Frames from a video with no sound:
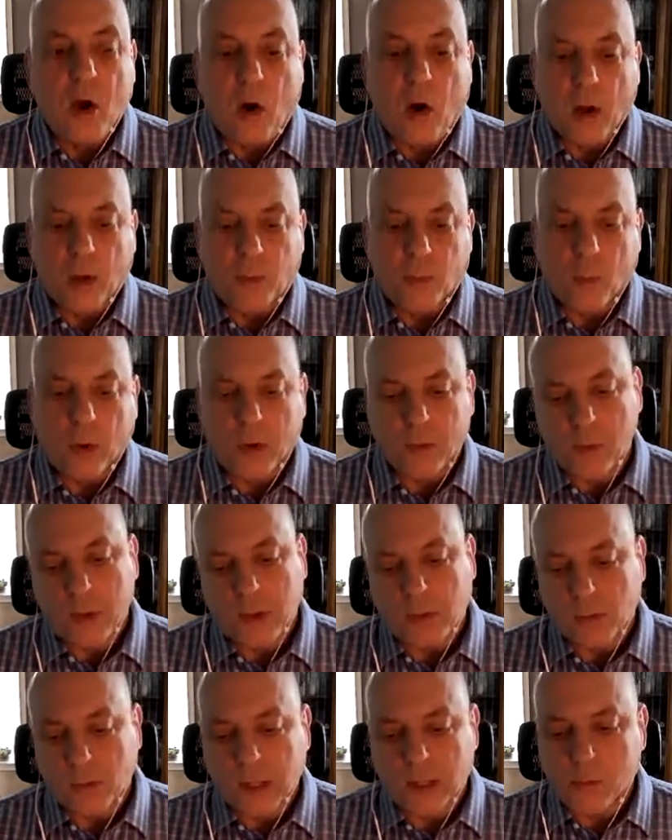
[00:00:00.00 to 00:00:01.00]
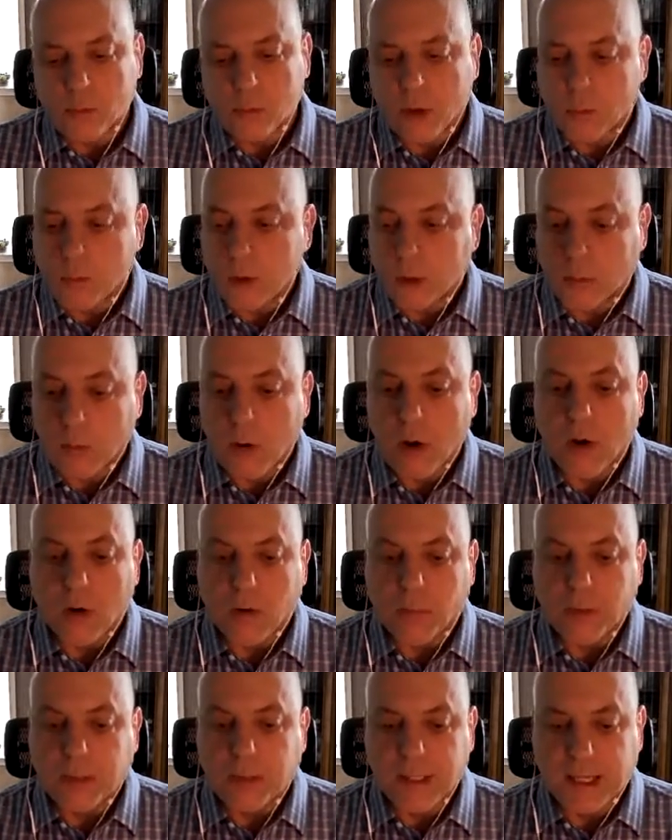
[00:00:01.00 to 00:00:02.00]
on what went right and what went
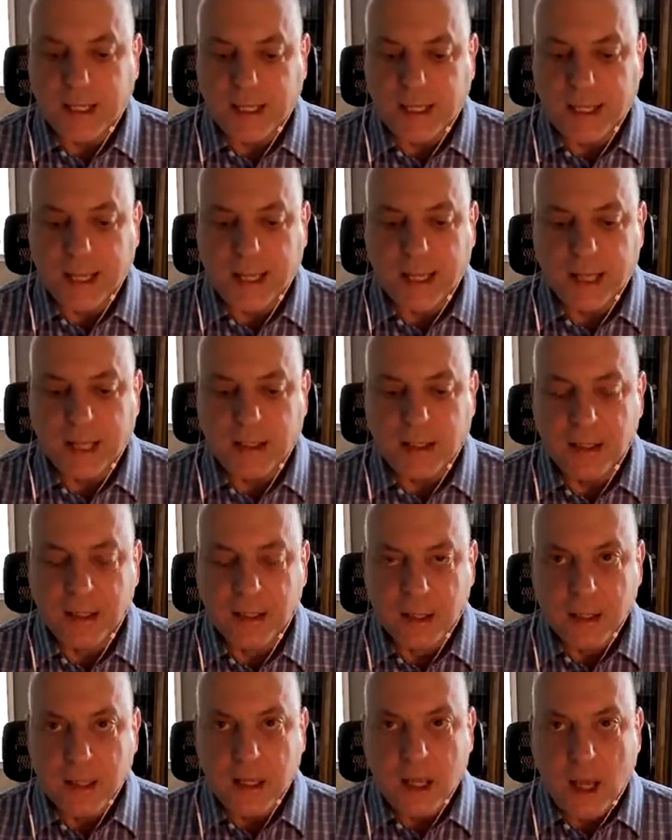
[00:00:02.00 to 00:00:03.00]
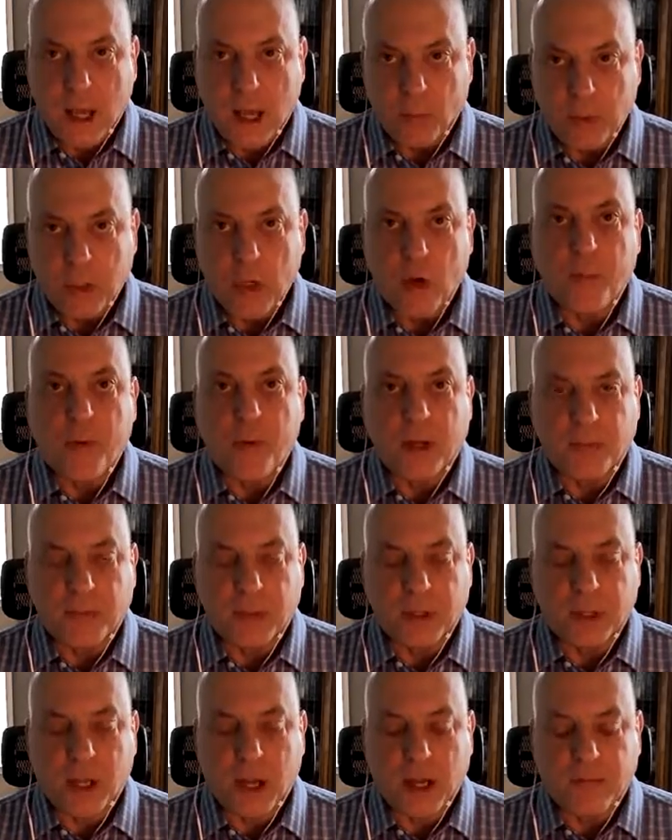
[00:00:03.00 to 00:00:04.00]
wrong. But then again, we open up
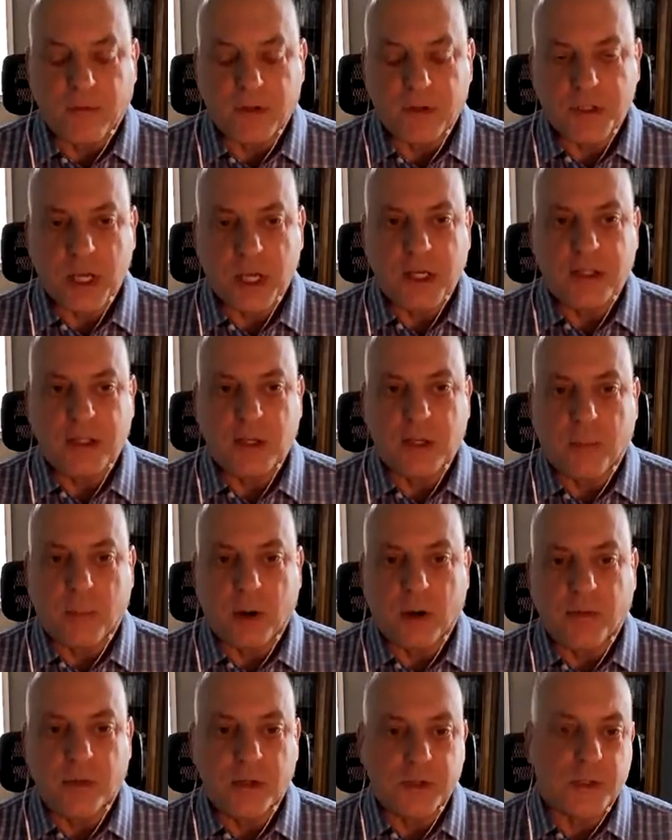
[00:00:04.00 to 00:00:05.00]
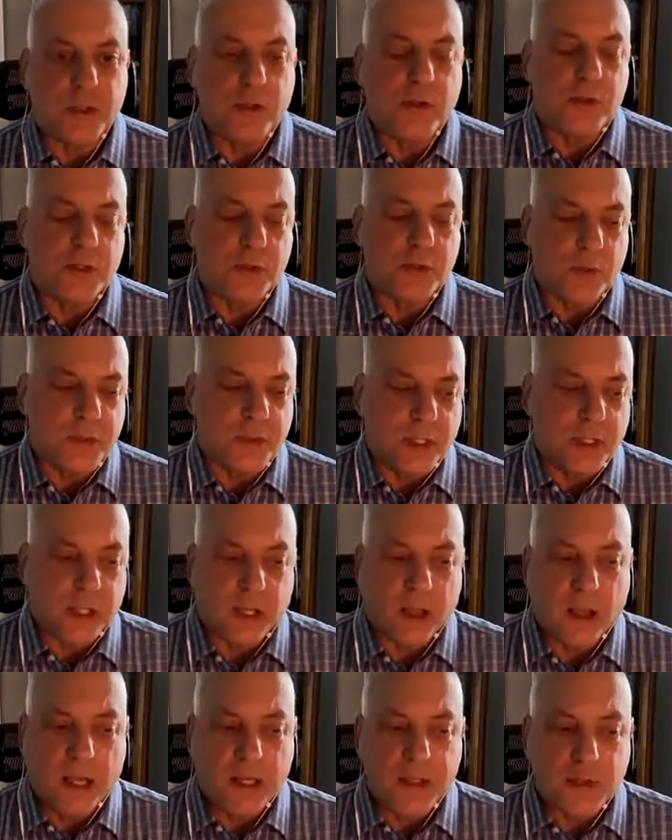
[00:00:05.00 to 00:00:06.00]
the conversation among the students within the
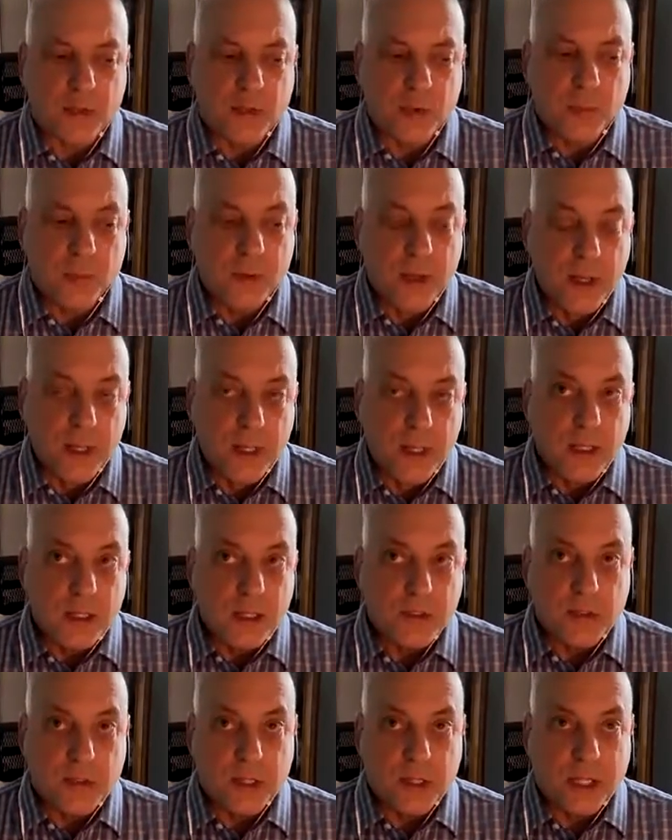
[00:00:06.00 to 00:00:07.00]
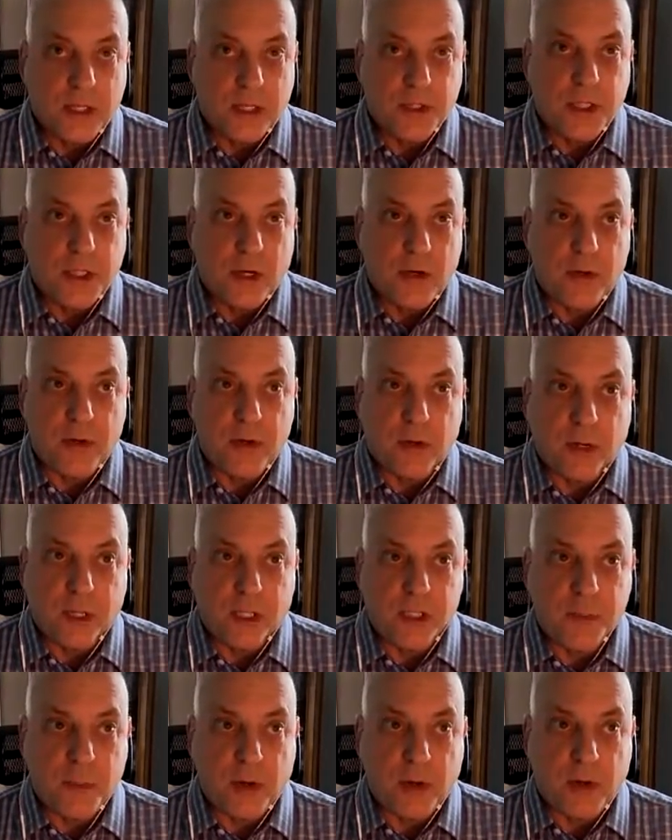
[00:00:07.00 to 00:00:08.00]
classroom so they can share their
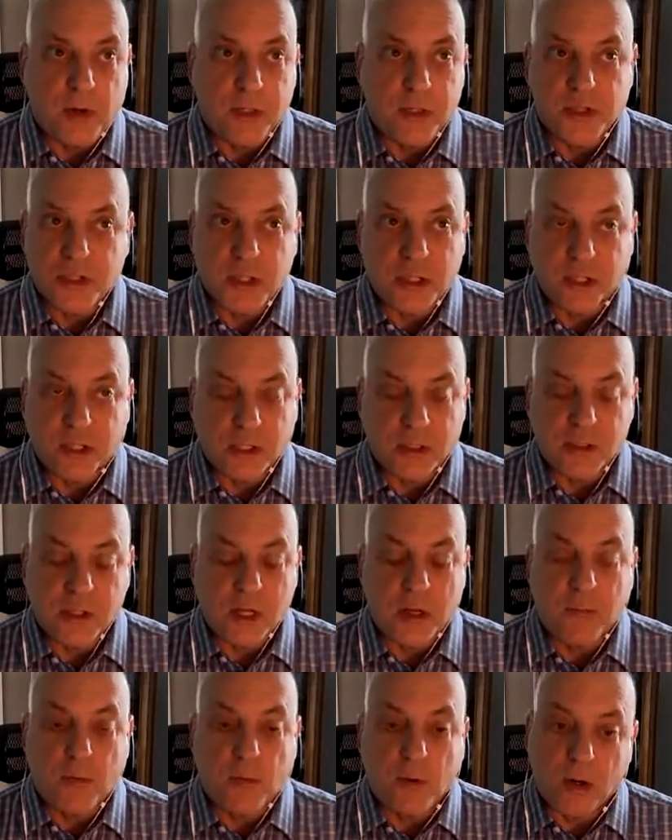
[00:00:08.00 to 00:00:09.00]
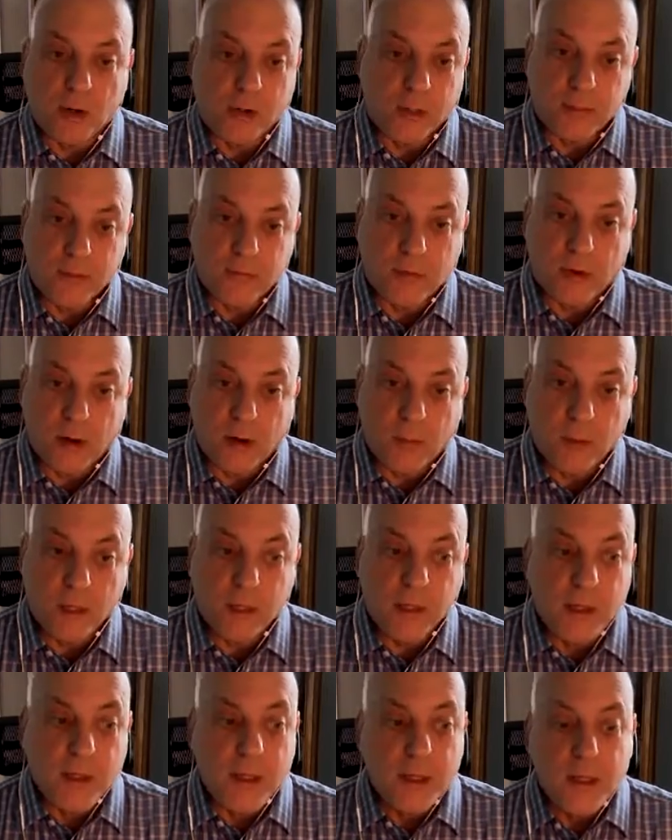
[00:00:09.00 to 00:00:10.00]
experiences in a contemporary environment.
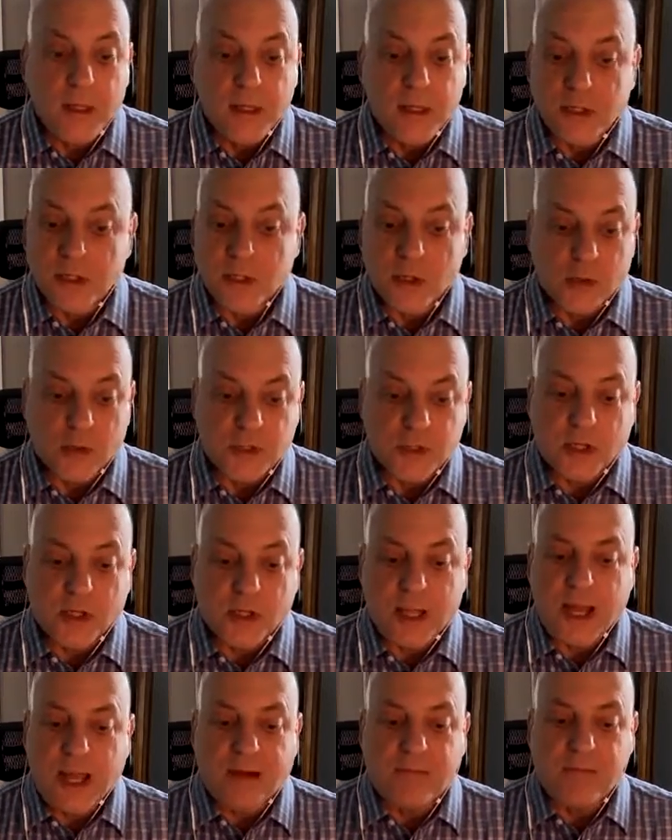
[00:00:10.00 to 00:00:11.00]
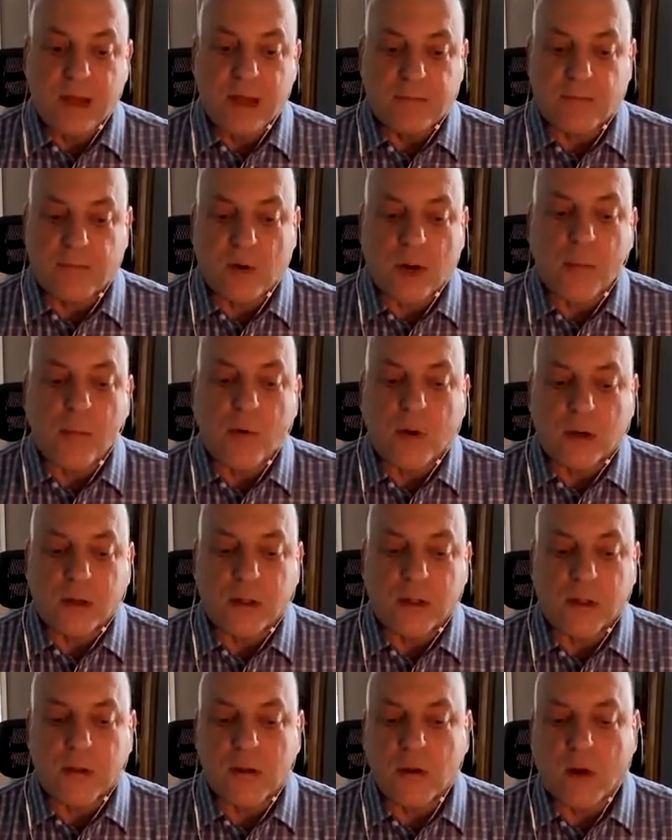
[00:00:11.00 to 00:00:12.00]
So it's good to have that
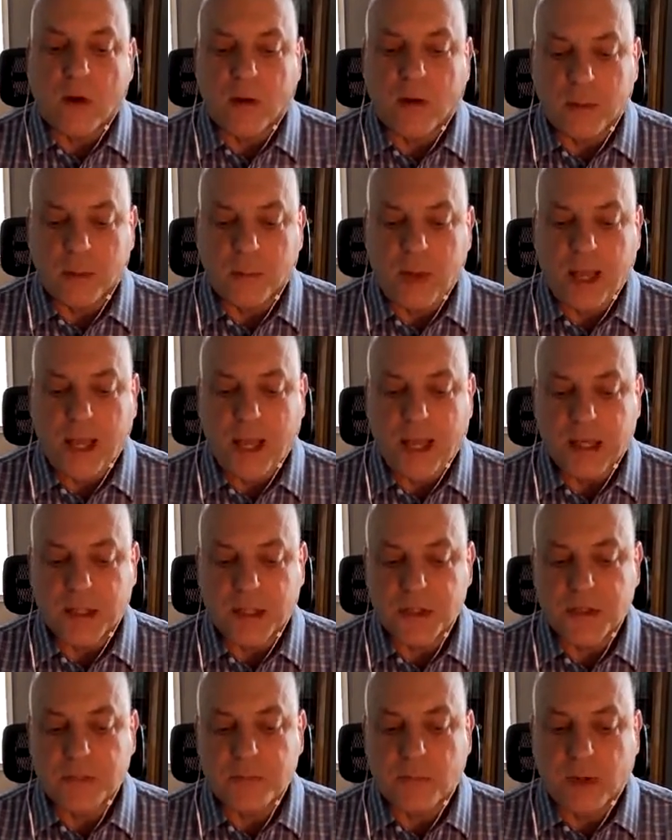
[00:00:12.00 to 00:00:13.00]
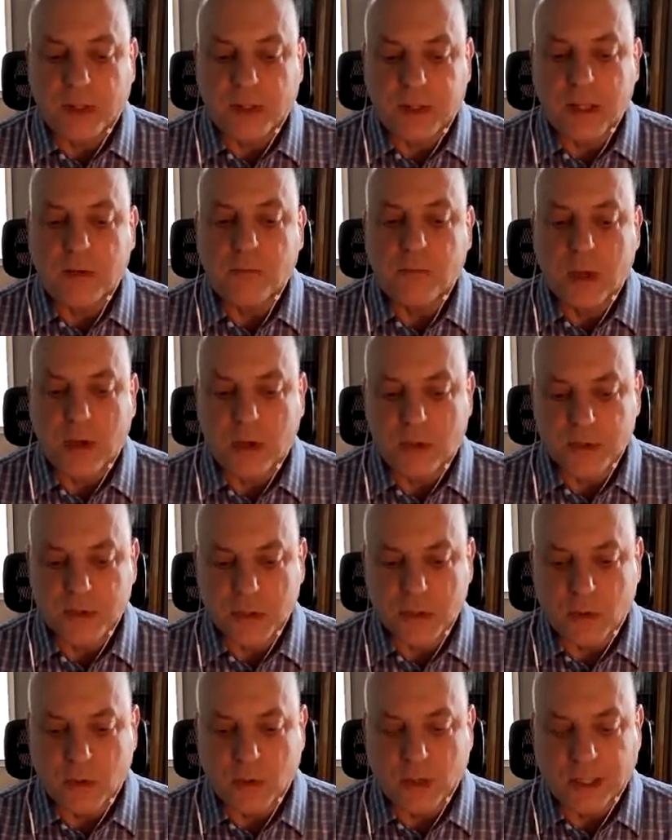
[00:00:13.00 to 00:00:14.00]
framework on the past, but then we
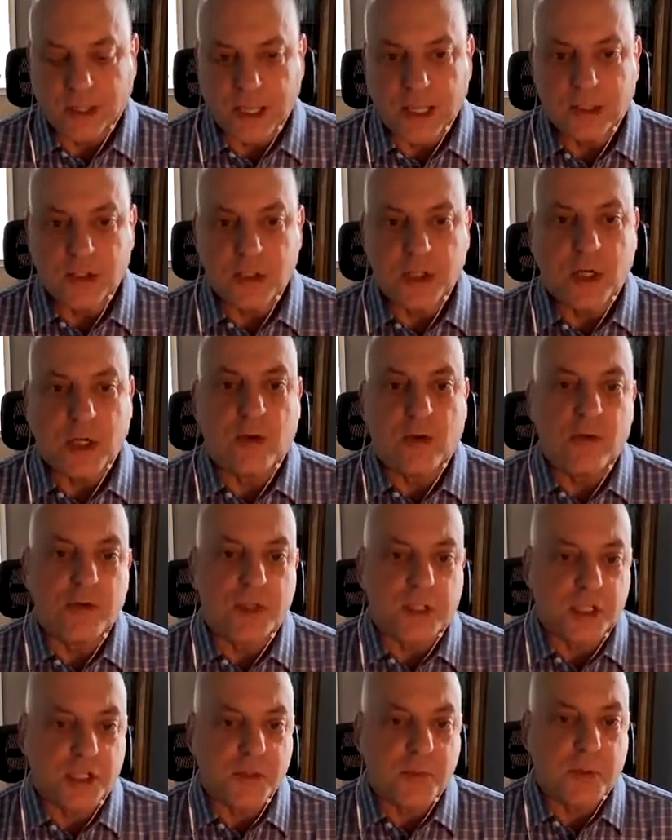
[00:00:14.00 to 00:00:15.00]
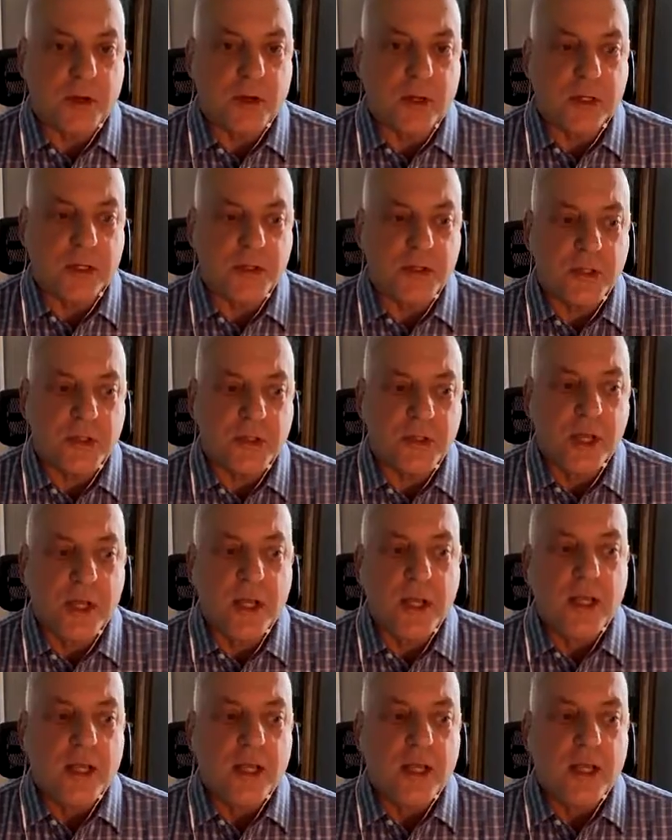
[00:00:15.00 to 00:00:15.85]
also, again, share those experiences,